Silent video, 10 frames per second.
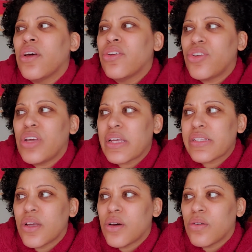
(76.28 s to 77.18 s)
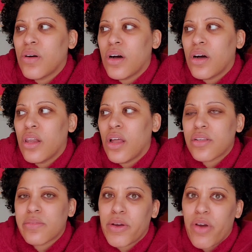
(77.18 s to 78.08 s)
So you guys know, I
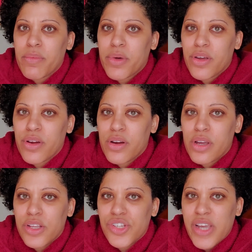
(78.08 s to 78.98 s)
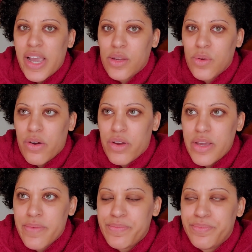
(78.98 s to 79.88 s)
lost my grandmother in
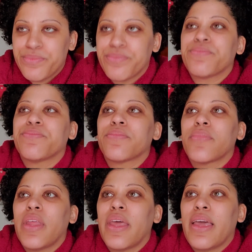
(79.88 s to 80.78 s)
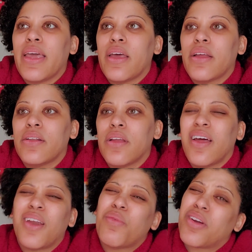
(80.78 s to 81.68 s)
January, and
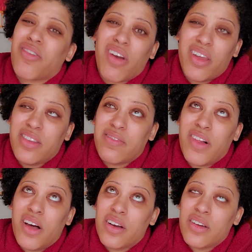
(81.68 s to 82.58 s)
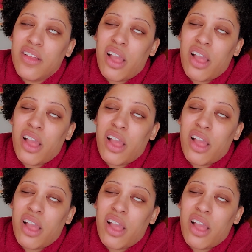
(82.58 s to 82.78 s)
I don't want to cry on this vlog,